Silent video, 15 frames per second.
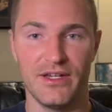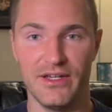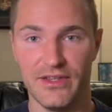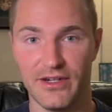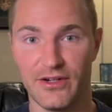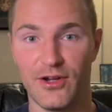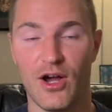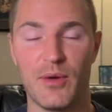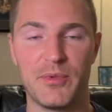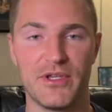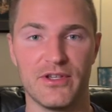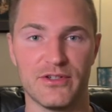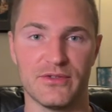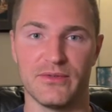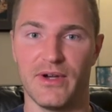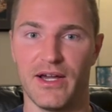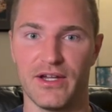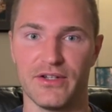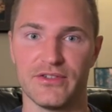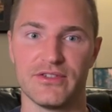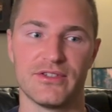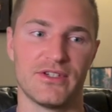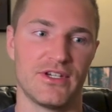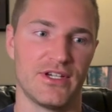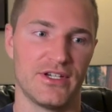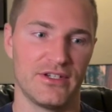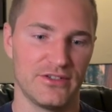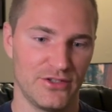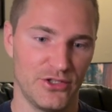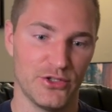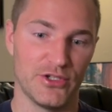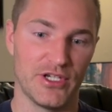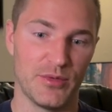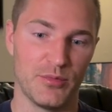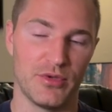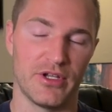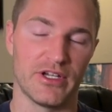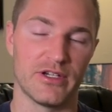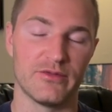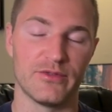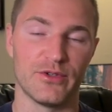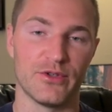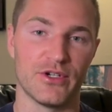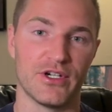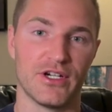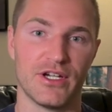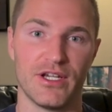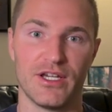and then copy those files to your GIMP plugin folder.